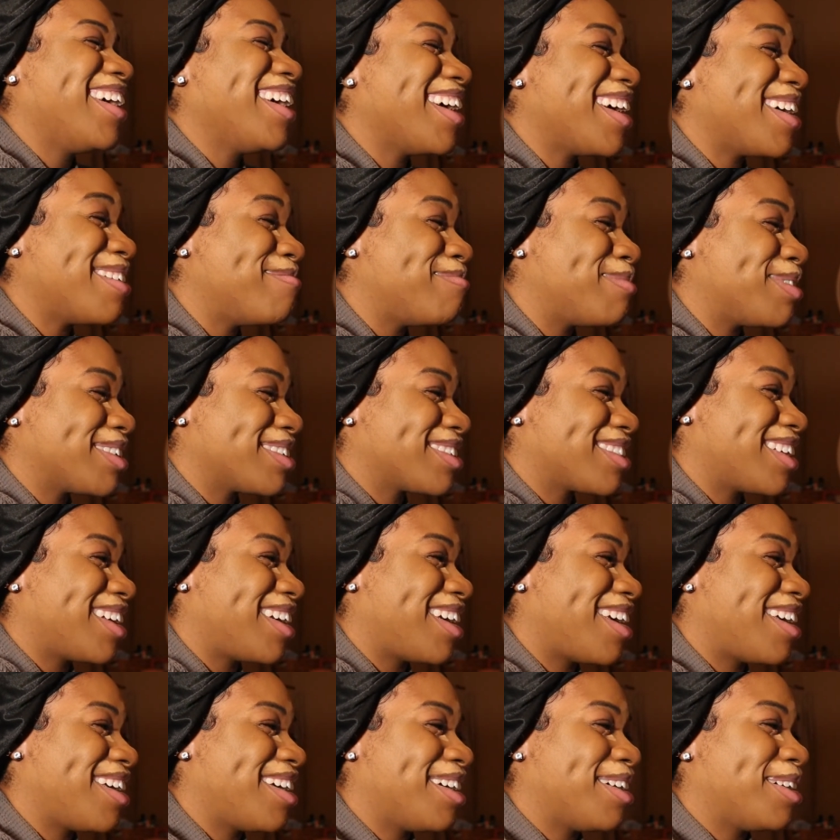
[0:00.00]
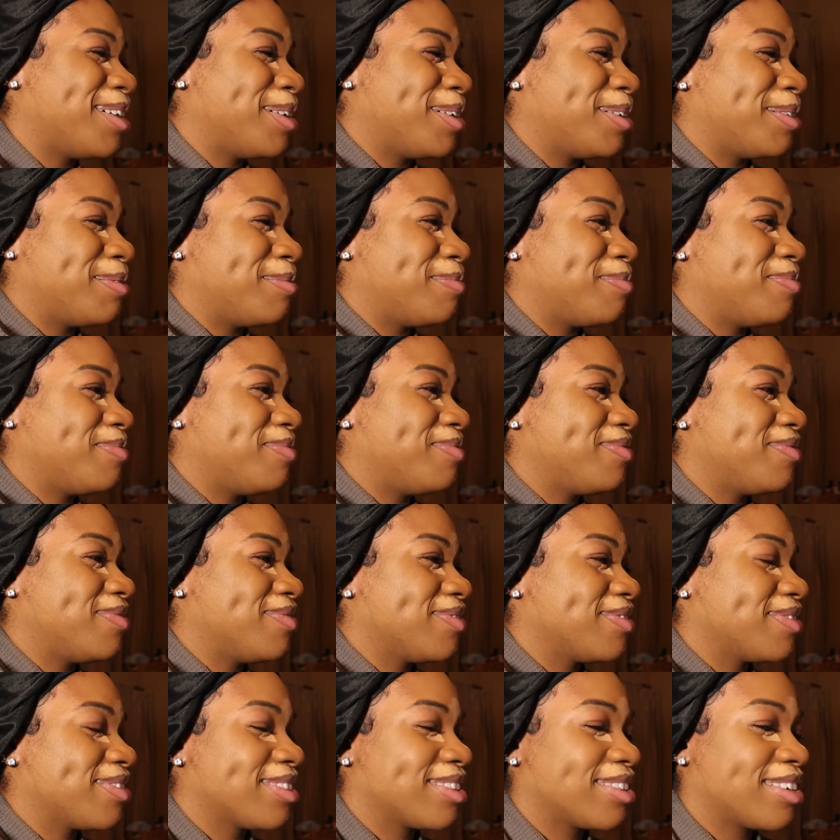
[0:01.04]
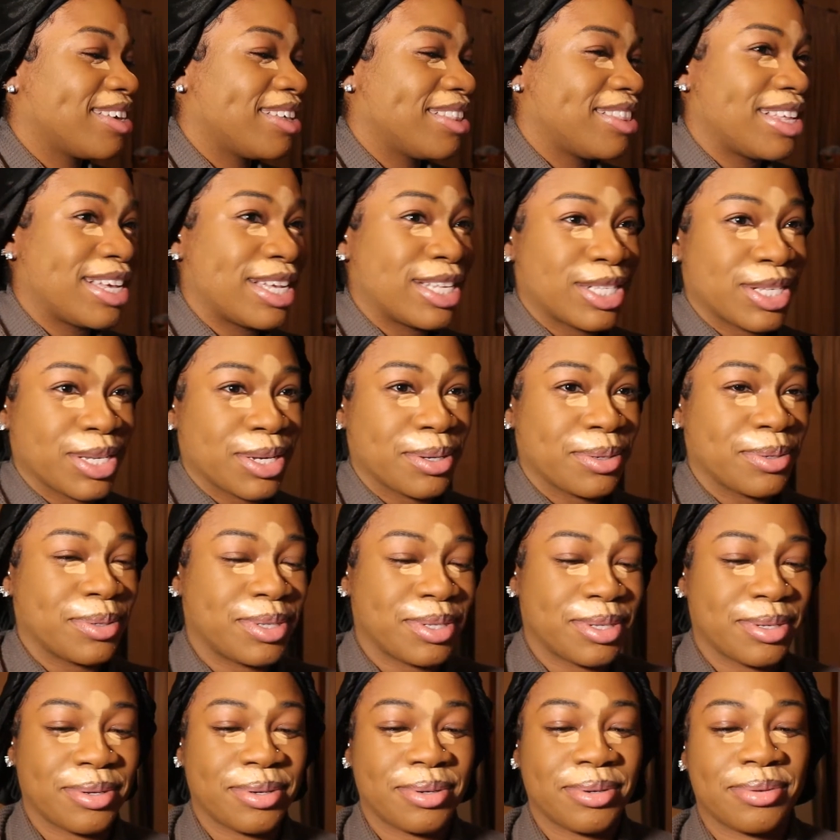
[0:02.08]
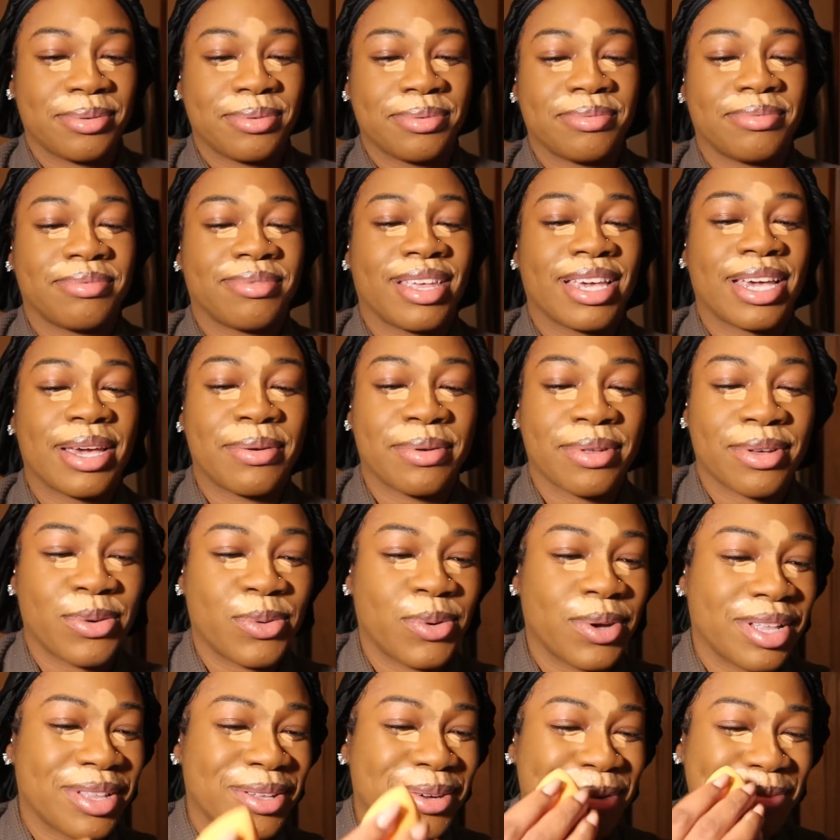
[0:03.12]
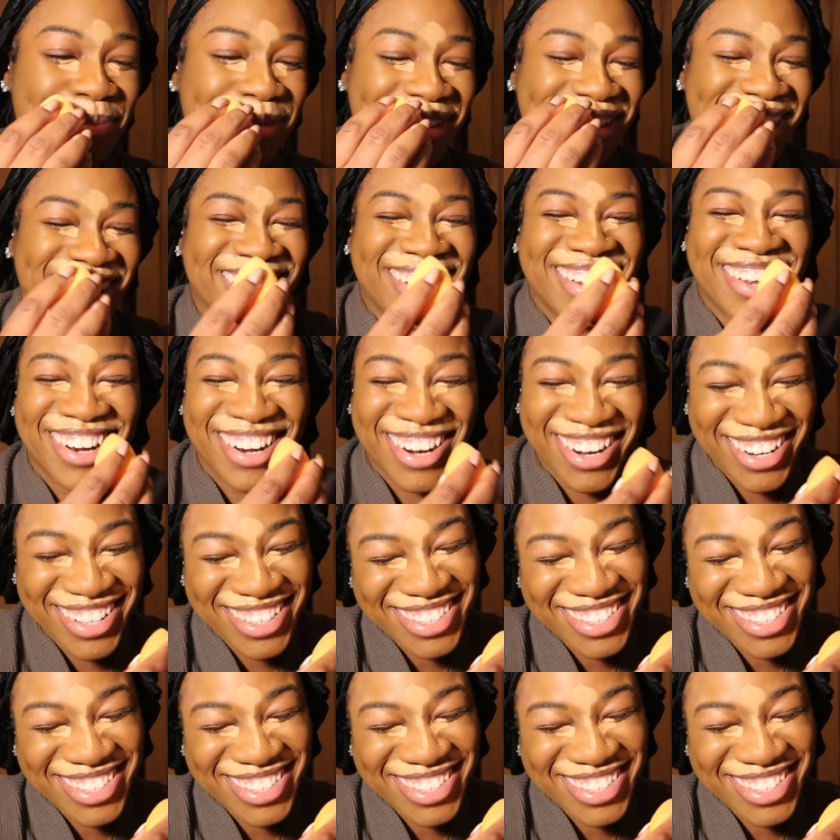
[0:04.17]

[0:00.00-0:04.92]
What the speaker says: A birthday thing to go to, like a quick little birthday.